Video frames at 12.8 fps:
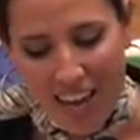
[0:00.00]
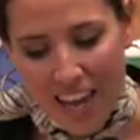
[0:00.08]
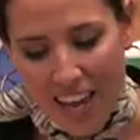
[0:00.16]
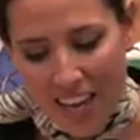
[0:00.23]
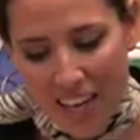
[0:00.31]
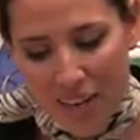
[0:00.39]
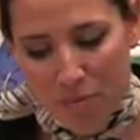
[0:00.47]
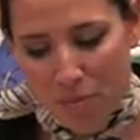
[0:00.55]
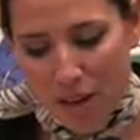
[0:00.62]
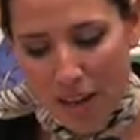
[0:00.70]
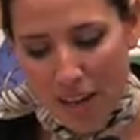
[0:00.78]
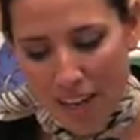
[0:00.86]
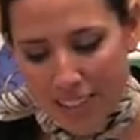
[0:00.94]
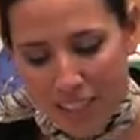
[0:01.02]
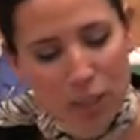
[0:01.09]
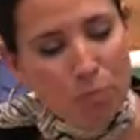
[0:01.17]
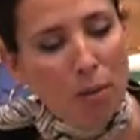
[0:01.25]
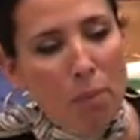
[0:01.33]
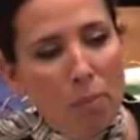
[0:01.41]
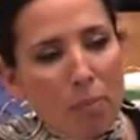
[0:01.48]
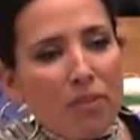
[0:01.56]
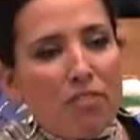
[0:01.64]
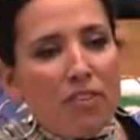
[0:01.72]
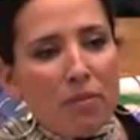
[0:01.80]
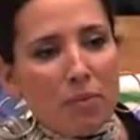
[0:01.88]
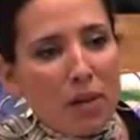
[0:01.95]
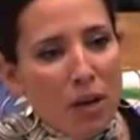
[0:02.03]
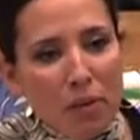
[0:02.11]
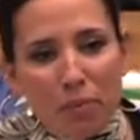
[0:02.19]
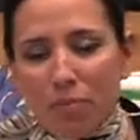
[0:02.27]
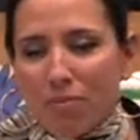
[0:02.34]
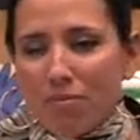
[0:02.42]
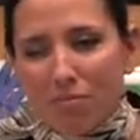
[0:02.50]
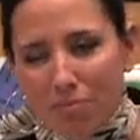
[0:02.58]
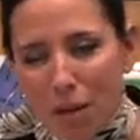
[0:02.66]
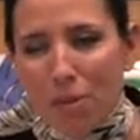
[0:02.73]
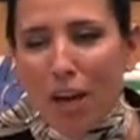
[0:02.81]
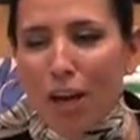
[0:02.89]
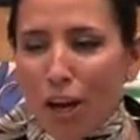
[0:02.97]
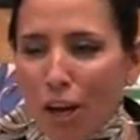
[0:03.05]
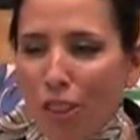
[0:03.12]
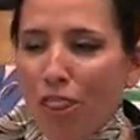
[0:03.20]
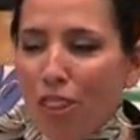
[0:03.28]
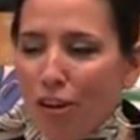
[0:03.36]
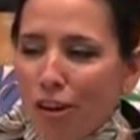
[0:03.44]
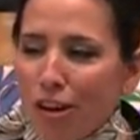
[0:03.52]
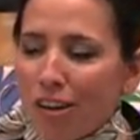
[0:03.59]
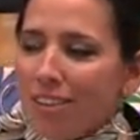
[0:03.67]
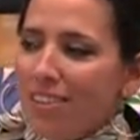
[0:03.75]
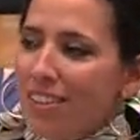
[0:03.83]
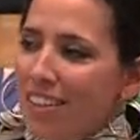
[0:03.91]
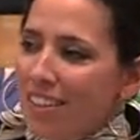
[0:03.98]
And I tell you probably, maybe a good third,